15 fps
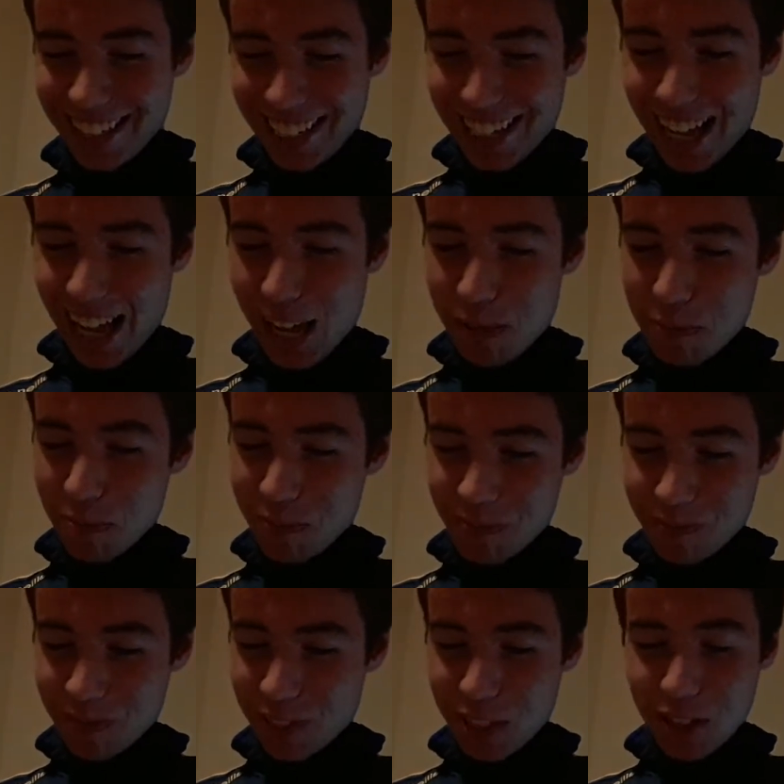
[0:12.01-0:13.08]

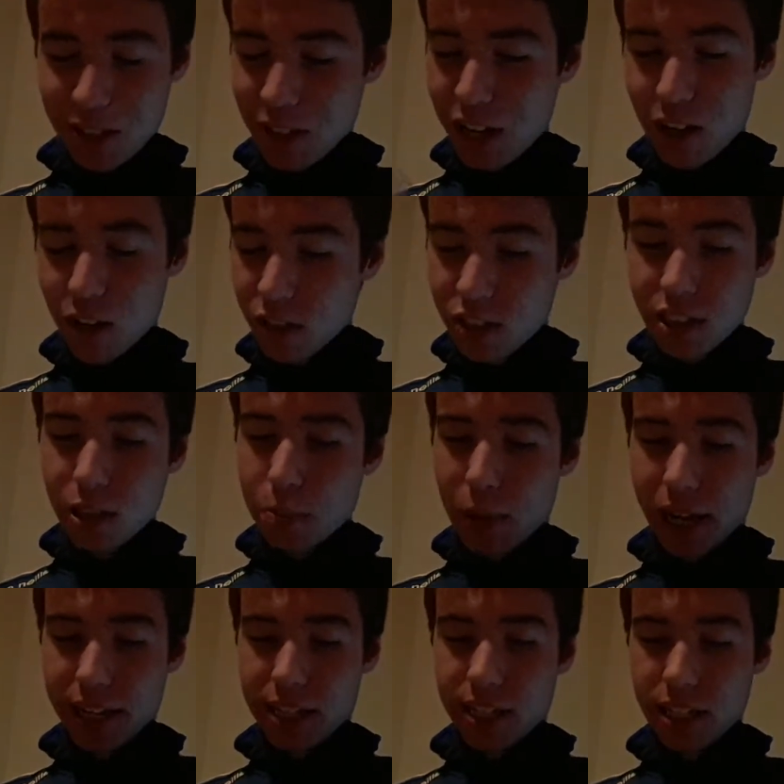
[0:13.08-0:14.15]
yeah, Ulster
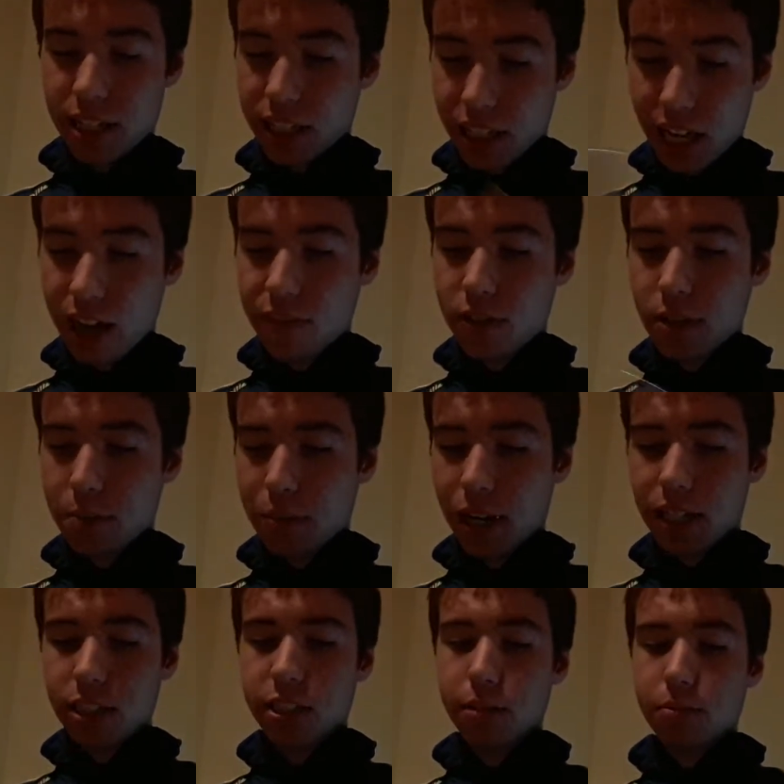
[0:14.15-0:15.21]
bank in cavan and
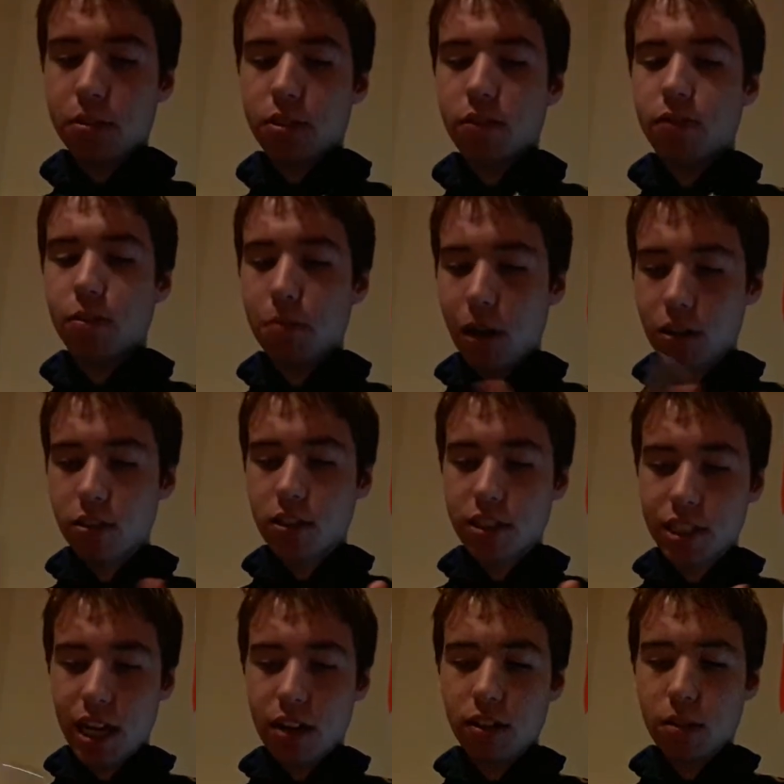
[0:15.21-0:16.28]
Bally Jim stuff in Monaghan
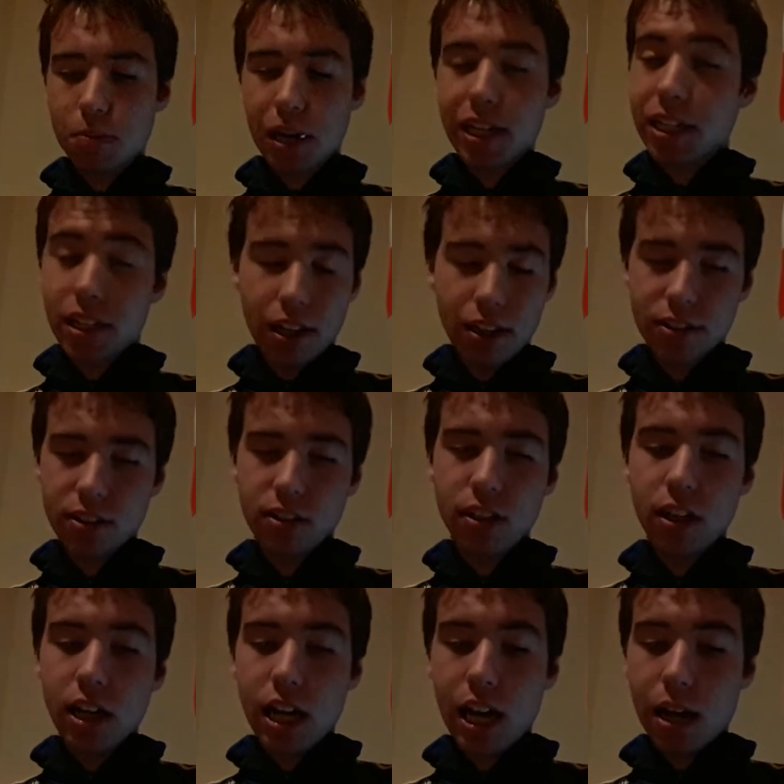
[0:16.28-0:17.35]
town and
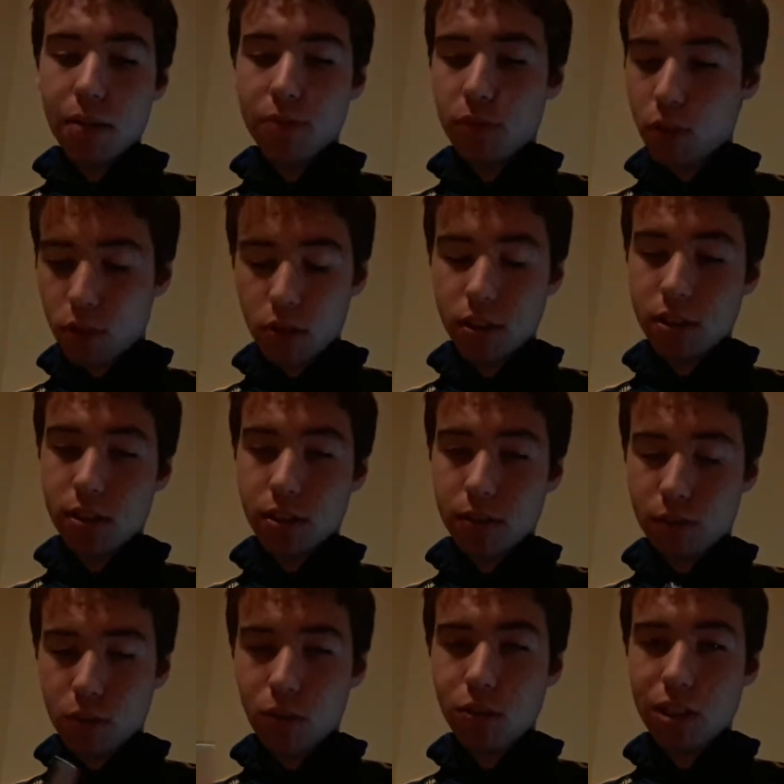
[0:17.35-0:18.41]
Ballyconnell,
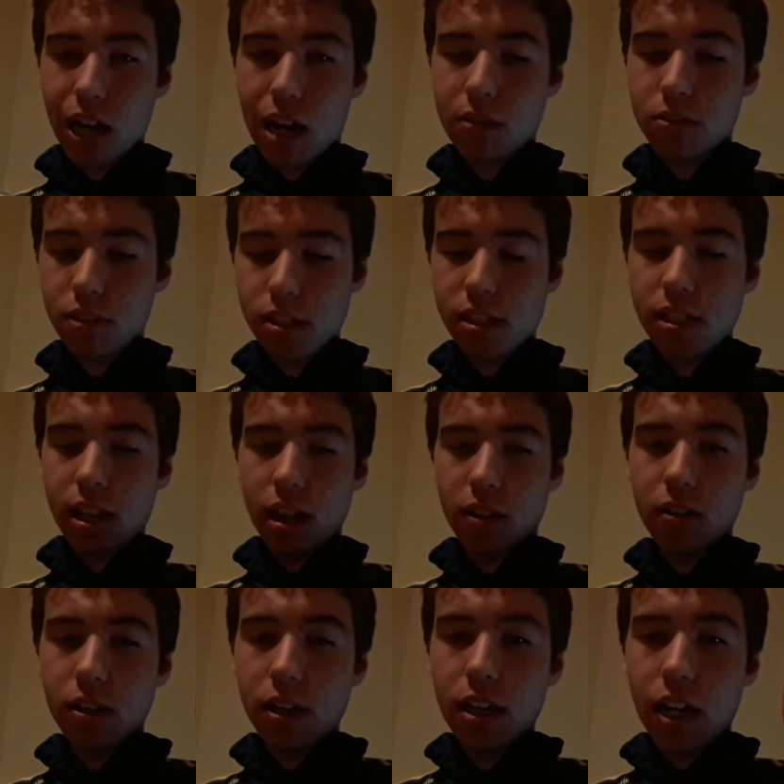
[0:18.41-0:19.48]
four towns
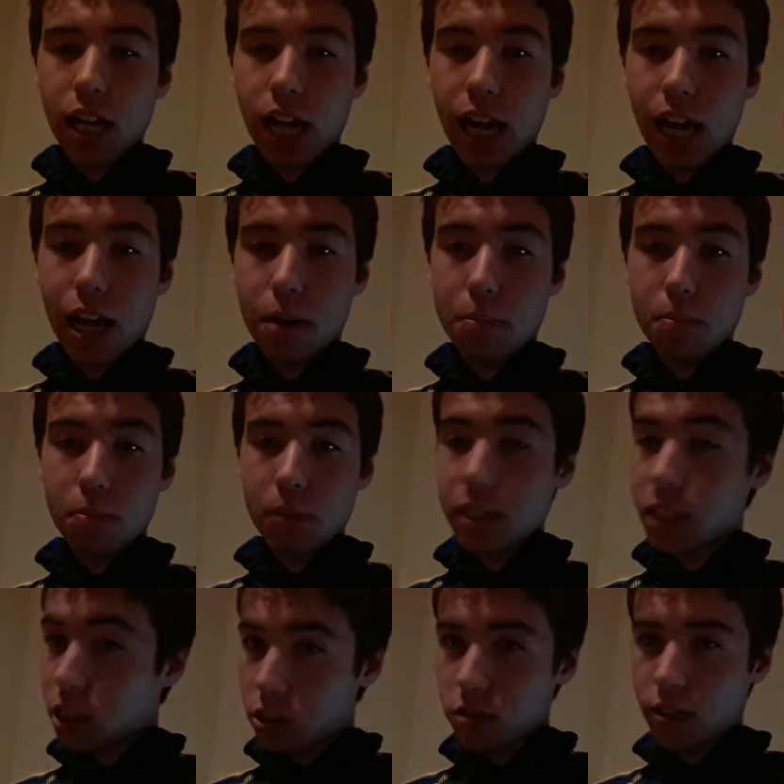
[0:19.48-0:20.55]
there.
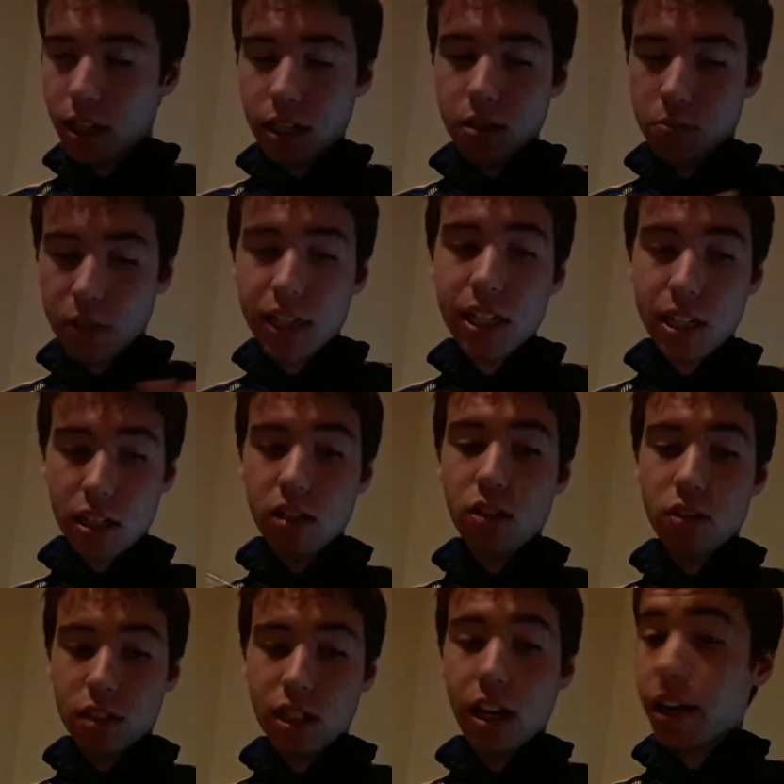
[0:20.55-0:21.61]
It's really
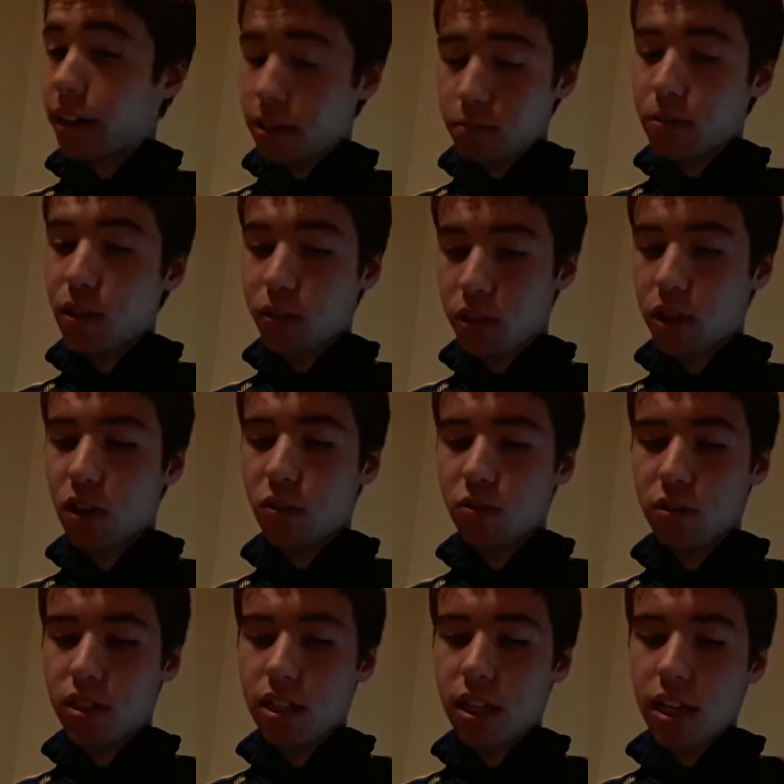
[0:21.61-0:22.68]
looking like it will
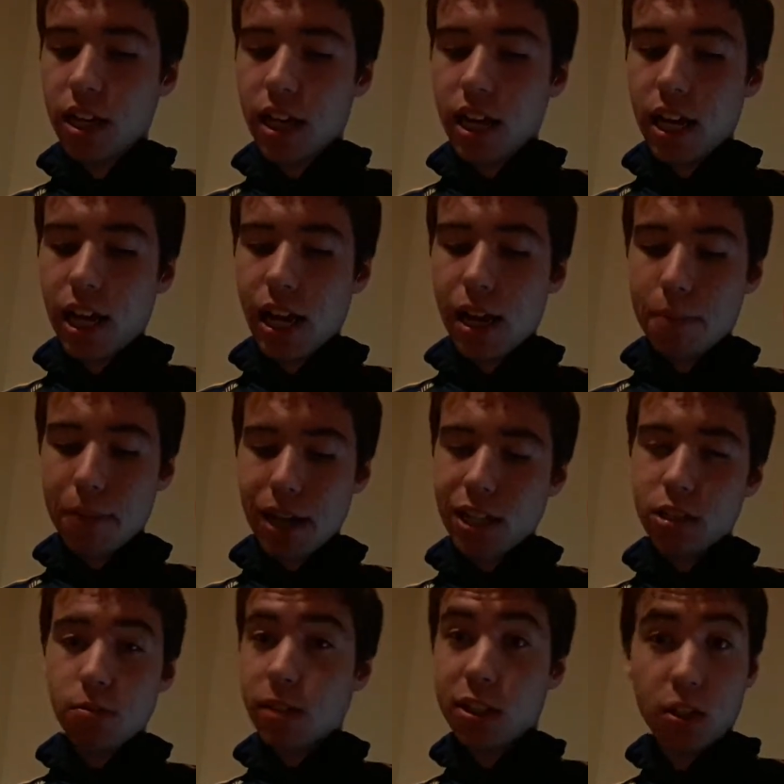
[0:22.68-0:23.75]
close.
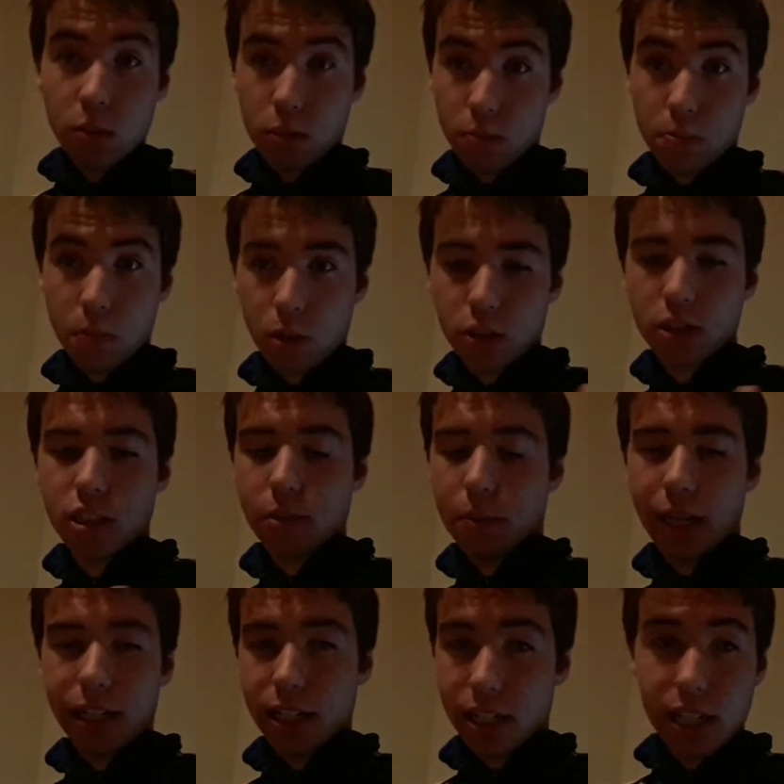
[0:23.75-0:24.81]
As we know, Ulster
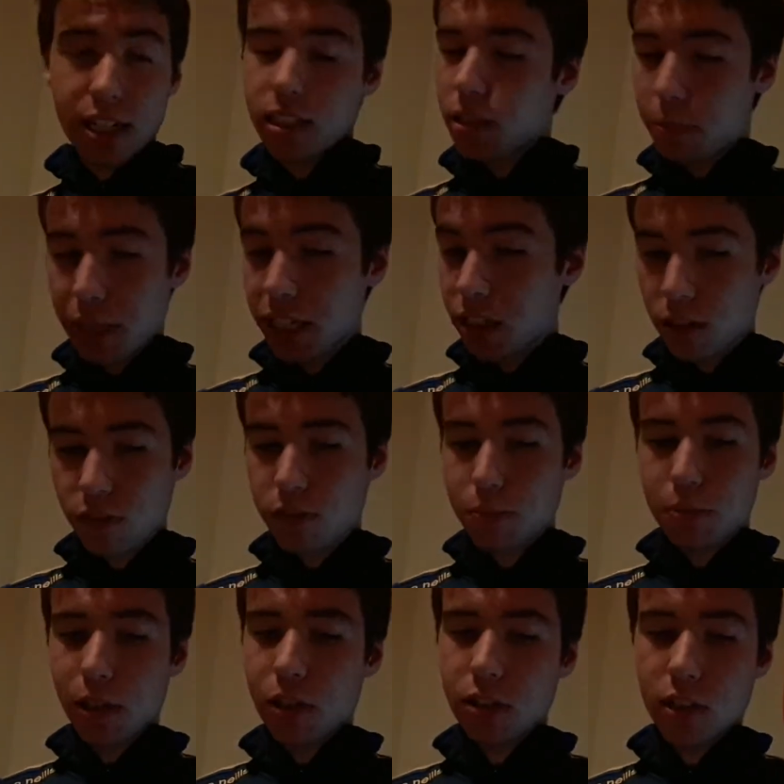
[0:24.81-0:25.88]
bank is a big enough
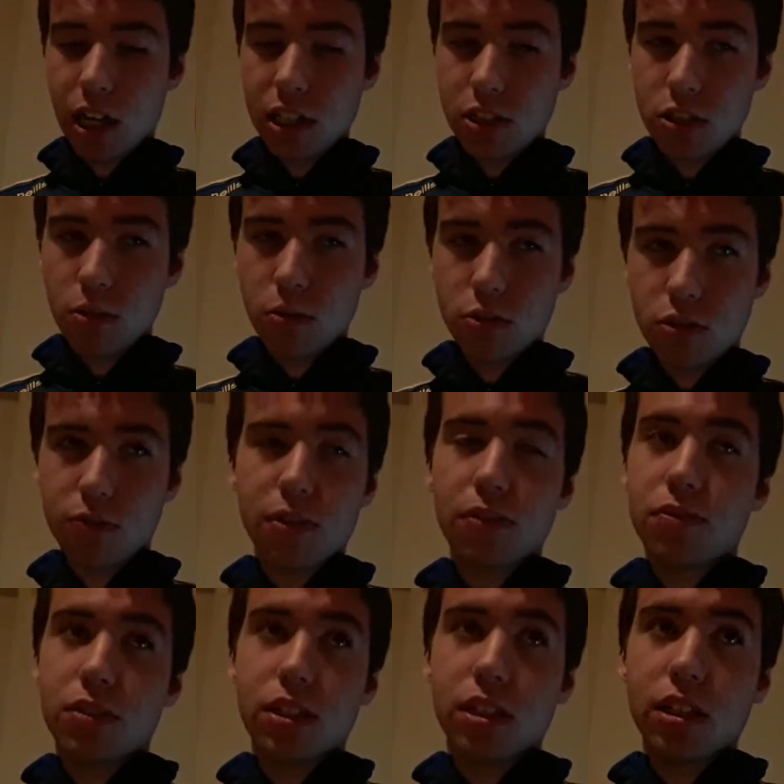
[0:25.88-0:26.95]
employer, has
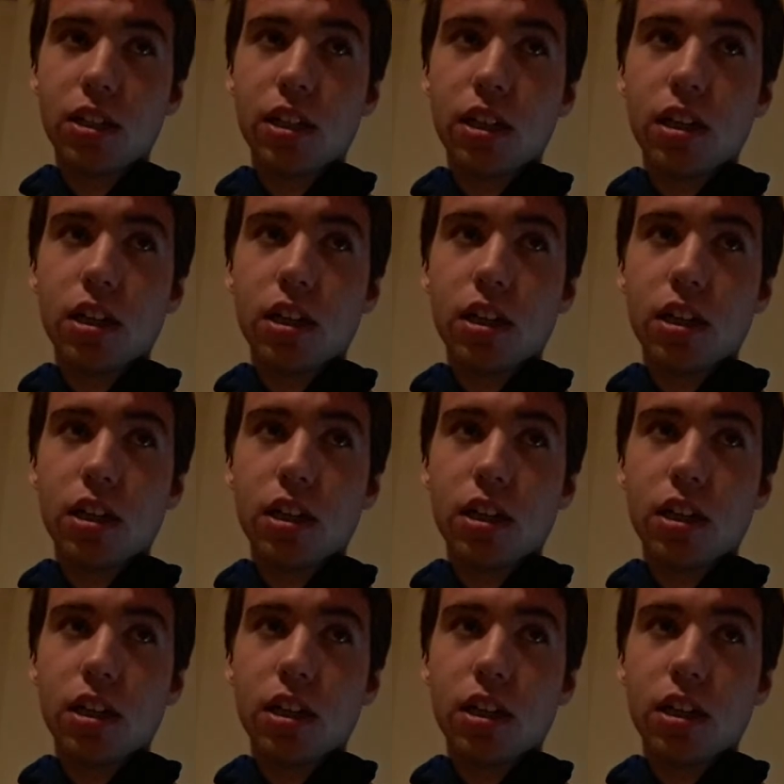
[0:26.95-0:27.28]
250